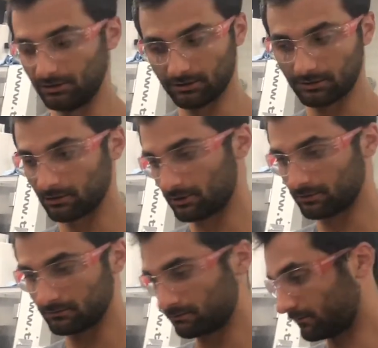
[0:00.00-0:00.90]

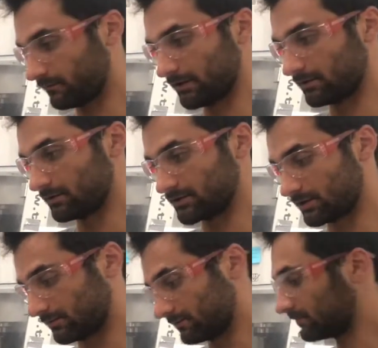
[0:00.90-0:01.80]
your fingers
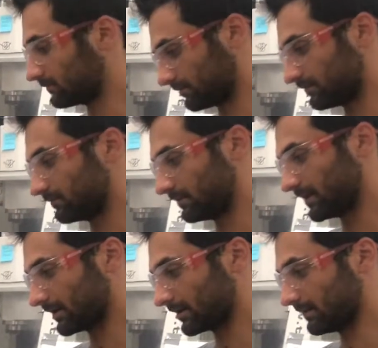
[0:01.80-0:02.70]
are
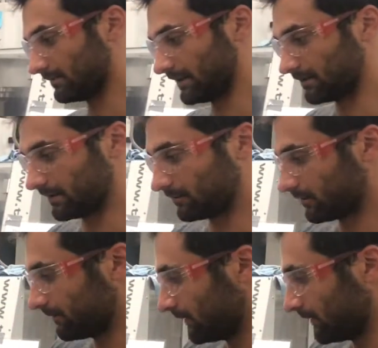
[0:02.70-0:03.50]
not going to be there anymore.